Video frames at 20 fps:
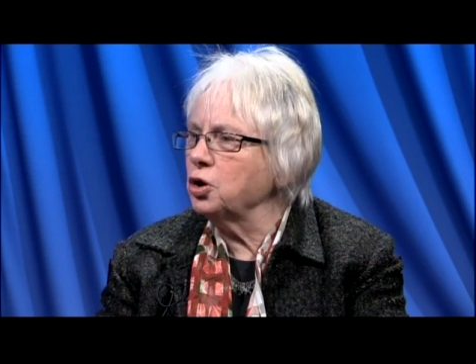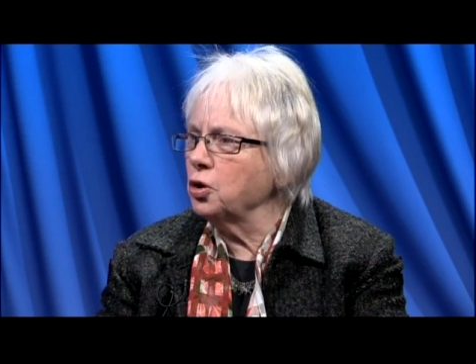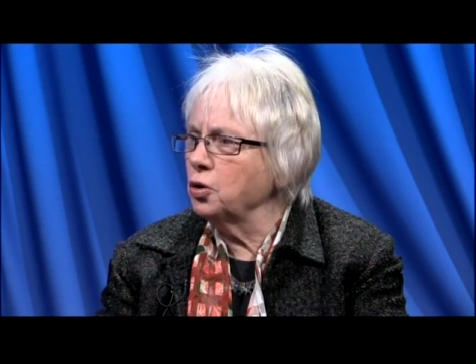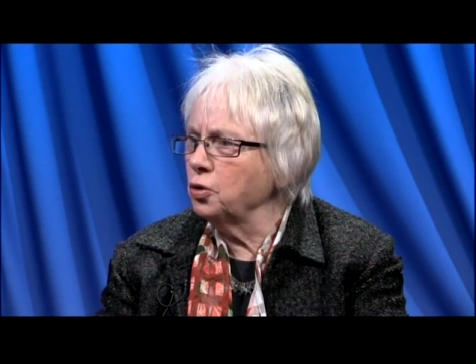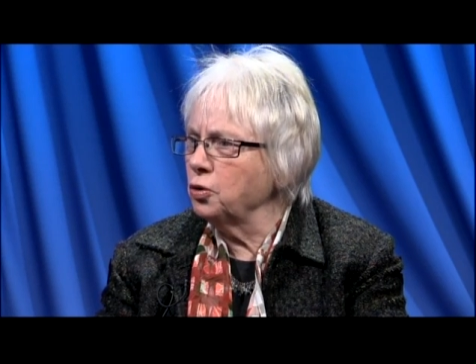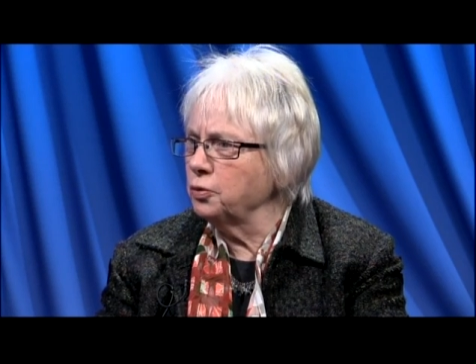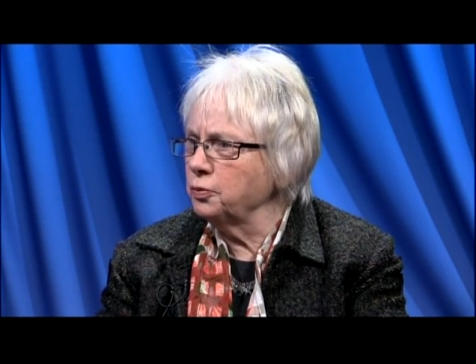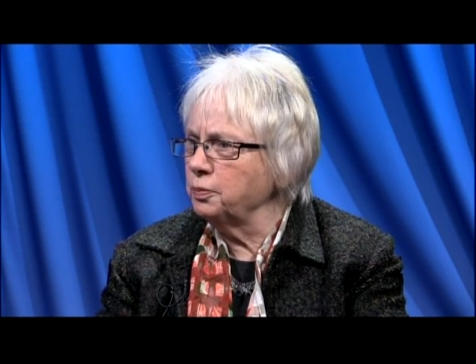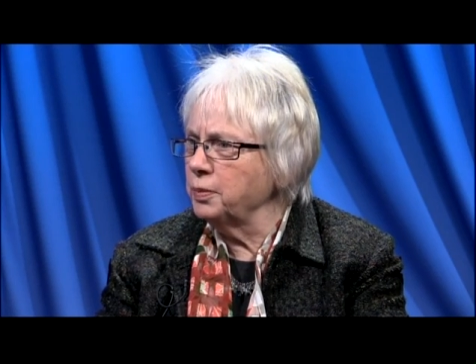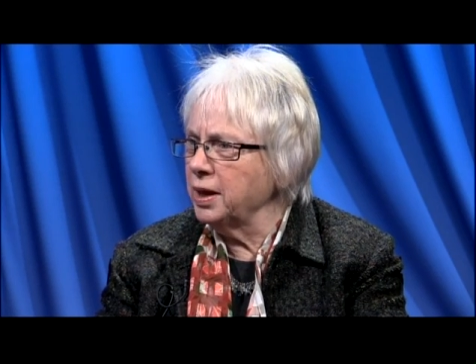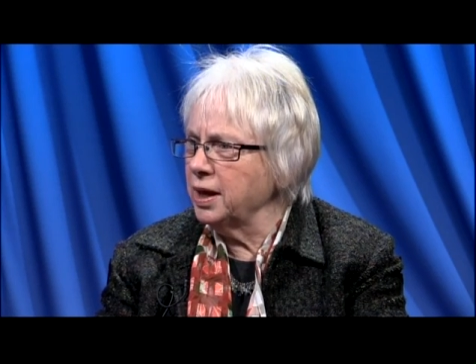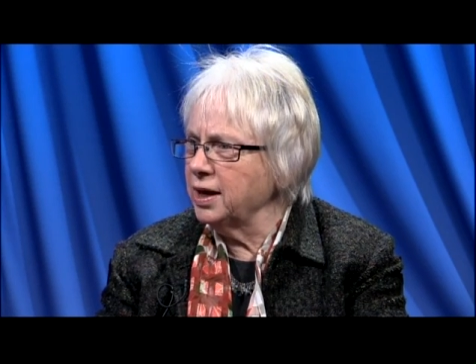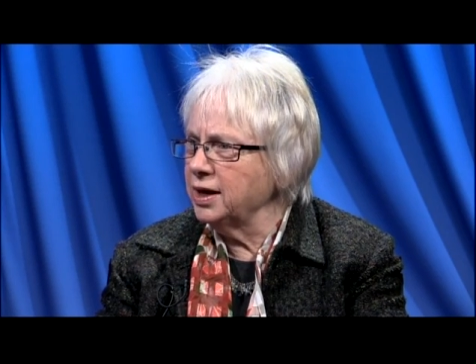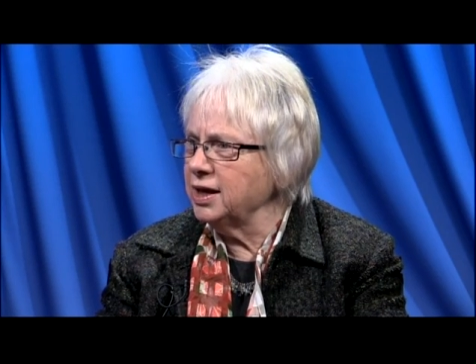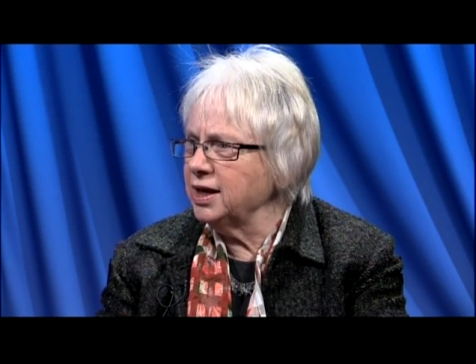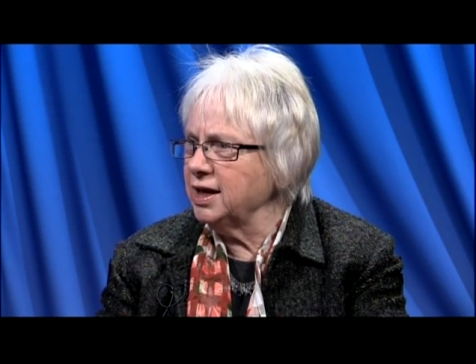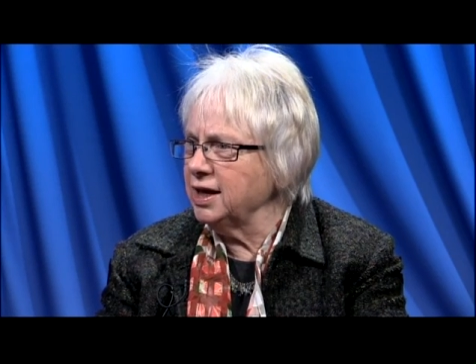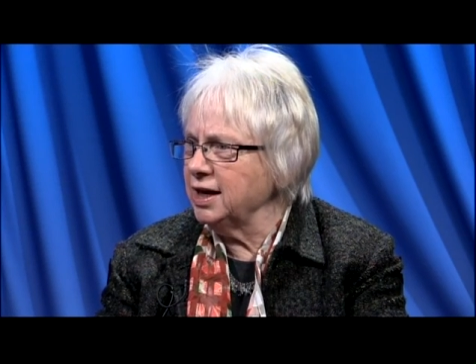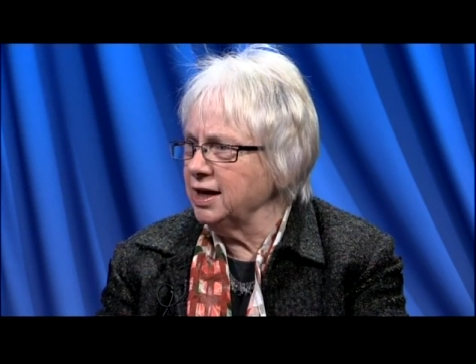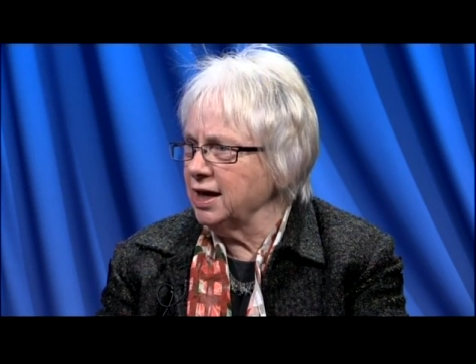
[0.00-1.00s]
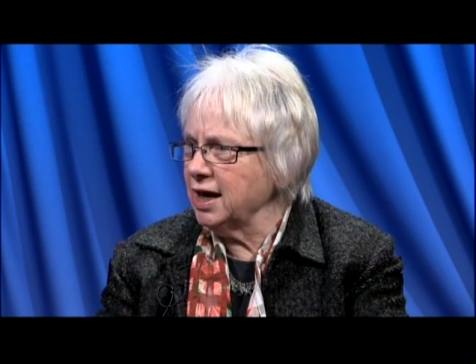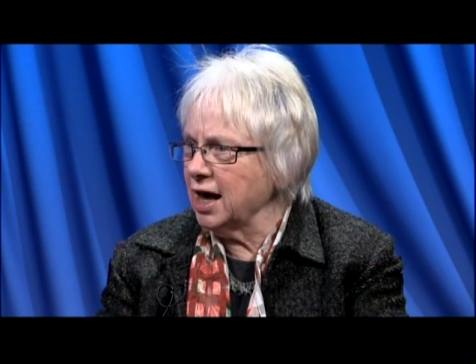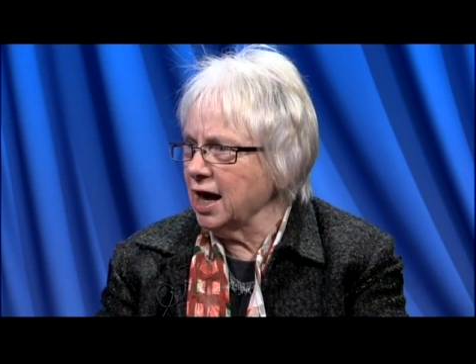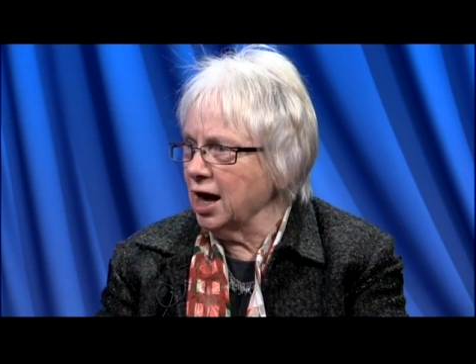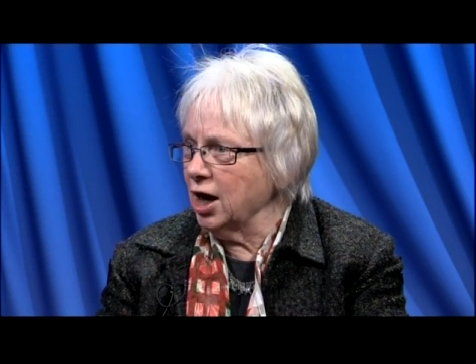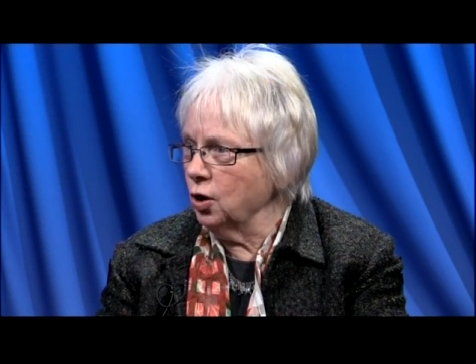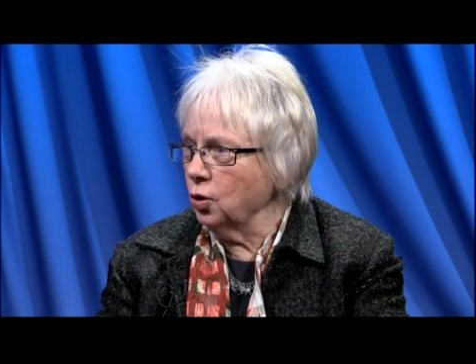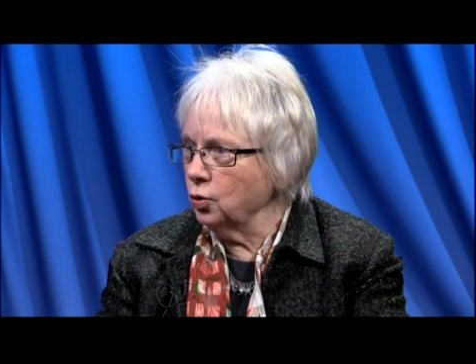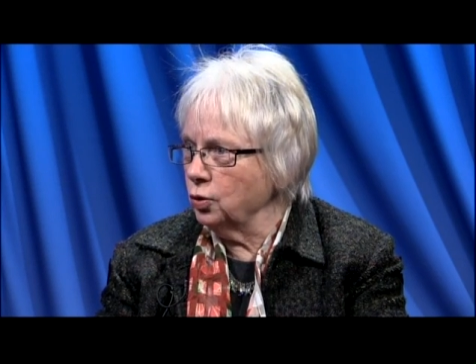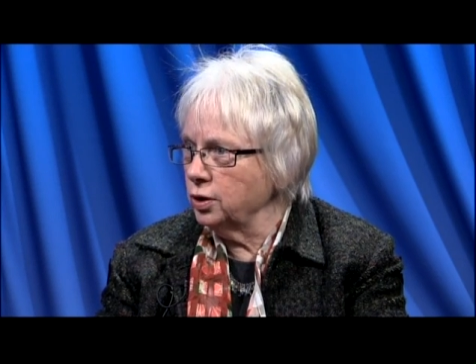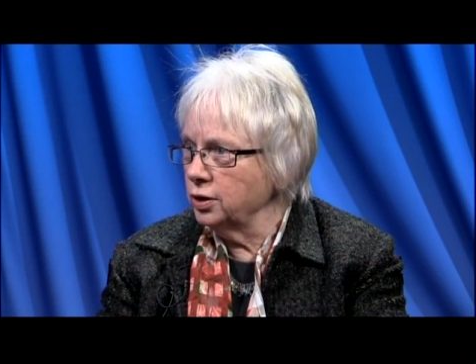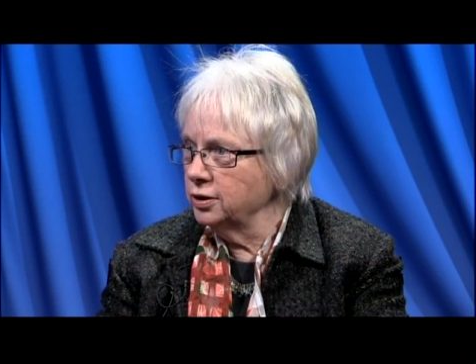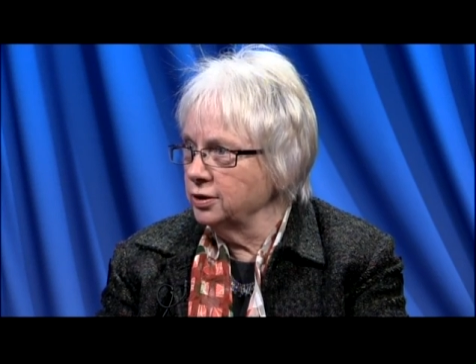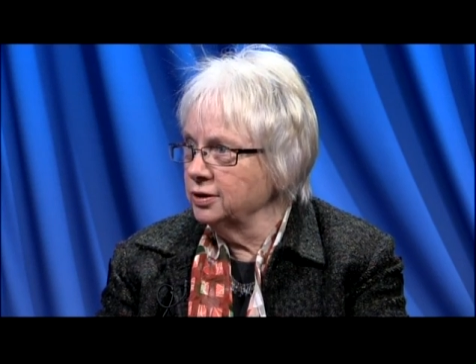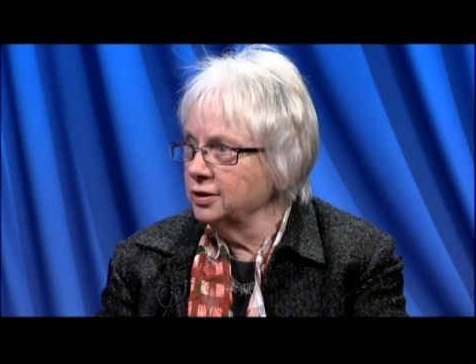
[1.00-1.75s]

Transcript: old men eating out.